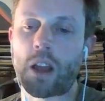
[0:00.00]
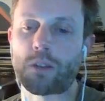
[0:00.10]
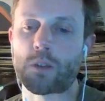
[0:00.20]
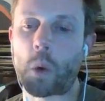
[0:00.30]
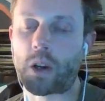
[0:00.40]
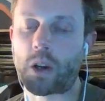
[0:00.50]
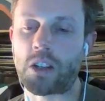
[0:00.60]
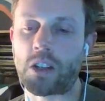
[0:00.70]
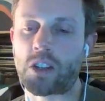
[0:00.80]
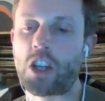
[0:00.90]
playoffs work
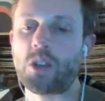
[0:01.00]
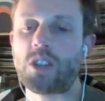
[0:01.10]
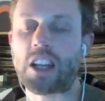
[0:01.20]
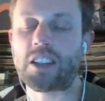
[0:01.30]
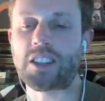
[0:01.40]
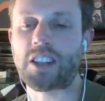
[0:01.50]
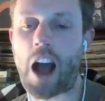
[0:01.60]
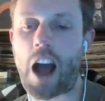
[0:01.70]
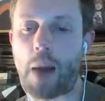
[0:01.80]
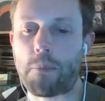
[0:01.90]
is you take the
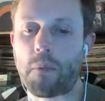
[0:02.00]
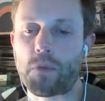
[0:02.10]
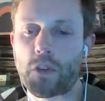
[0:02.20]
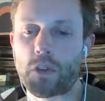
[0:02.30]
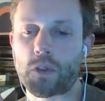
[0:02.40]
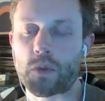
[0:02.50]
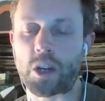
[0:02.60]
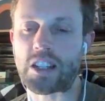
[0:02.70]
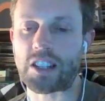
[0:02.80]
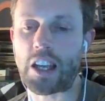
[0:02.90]
top
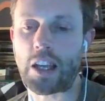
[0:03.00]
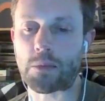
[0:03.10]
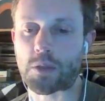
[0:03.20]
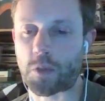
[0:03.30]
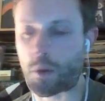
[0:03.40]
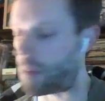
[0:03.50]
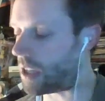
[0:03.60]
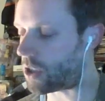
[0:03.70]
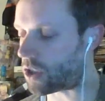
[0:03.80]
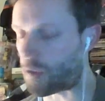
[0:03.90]
3 teams from
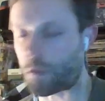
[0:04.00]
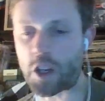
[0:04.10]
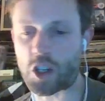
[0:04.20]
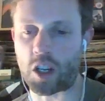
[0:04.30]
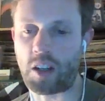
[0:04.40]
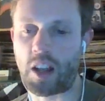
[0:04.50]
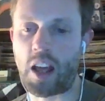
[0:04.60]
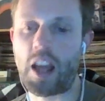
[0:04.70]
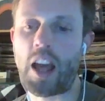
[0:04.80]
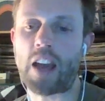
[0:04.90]
each division
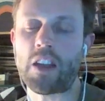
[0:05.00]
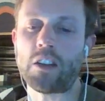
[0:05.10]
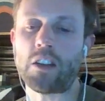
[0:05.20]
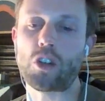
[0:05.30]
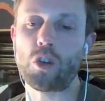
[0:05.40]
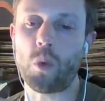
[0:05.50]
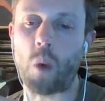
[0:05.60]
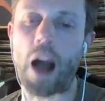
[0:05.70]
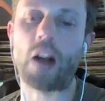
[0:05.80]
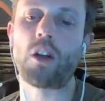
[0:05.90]
and then the 2
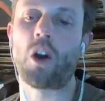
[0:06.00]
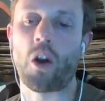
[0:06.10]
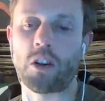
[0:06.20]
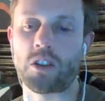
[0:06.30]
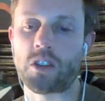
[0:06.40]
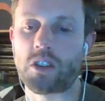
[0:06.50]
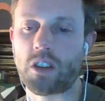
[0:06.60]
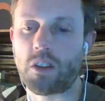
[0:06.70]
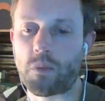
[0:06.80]
wild cards